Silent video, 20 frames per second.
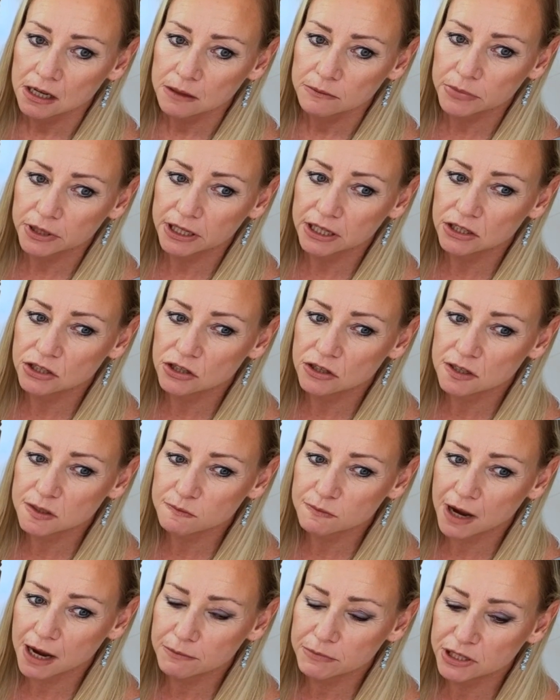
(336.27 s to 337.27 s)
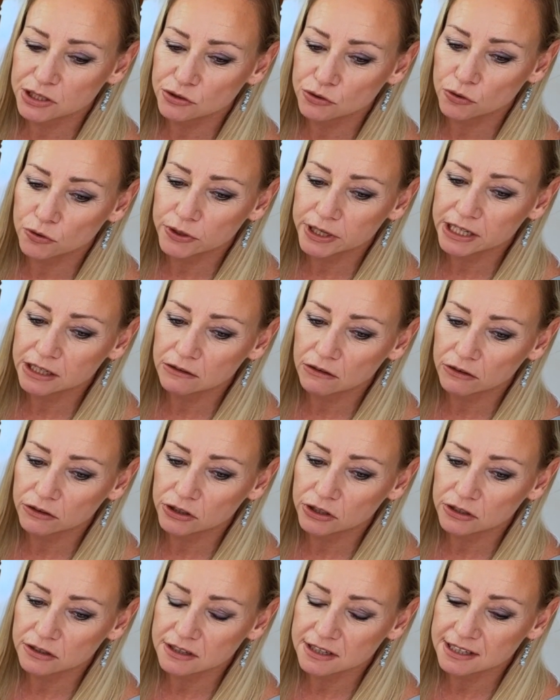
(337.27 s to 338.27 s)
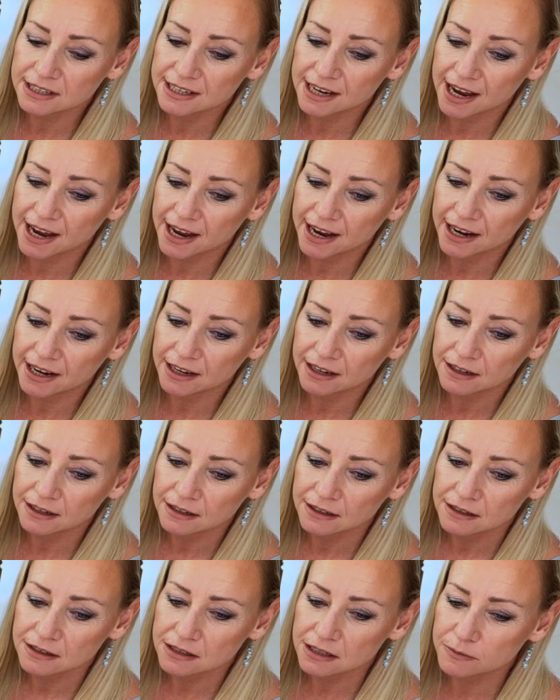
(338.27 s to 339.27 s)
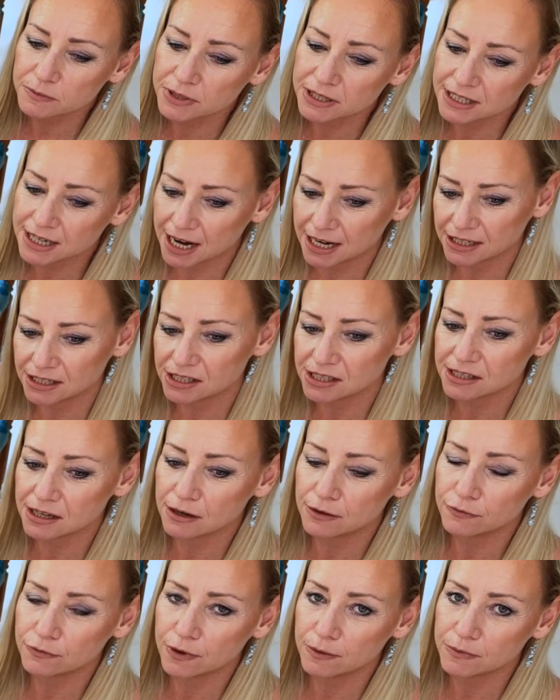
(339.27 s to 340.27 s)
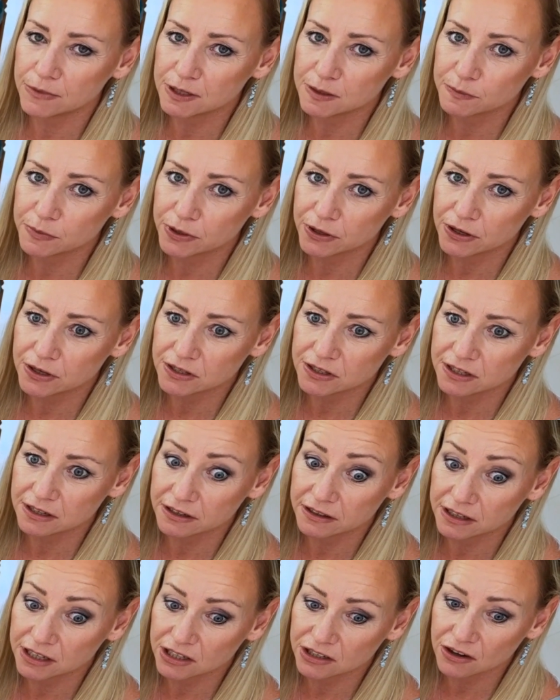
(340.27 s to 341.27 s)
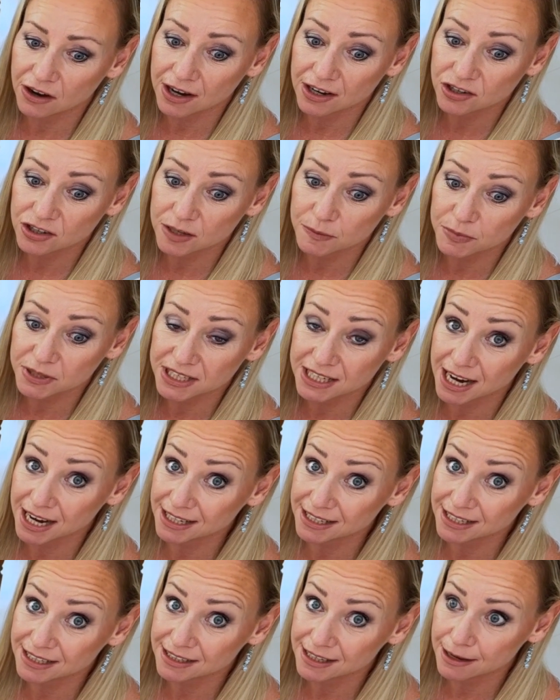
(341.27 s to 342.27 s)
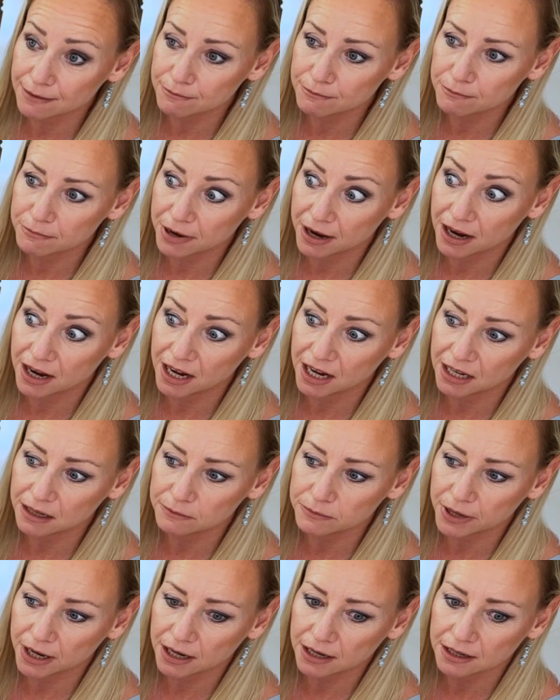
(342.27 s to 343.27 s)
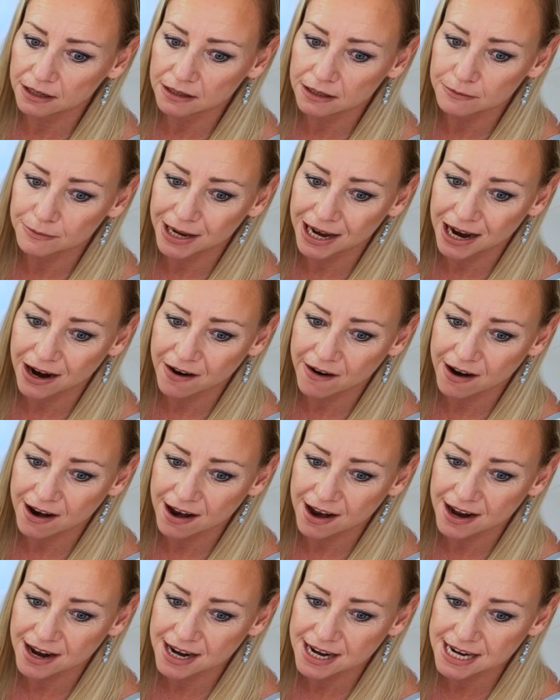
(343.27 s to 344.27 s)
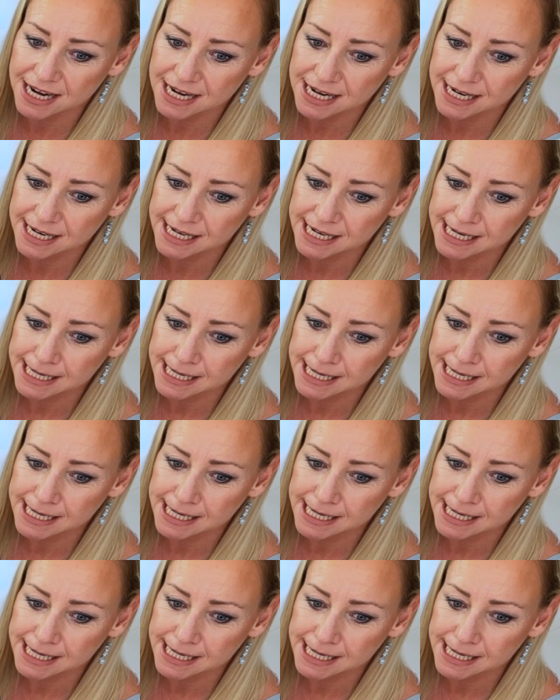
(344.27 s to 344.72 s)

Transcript: But it just might be dawning on you today to protect yourself from this person, and that you're not actually protecting them by bailing them out. And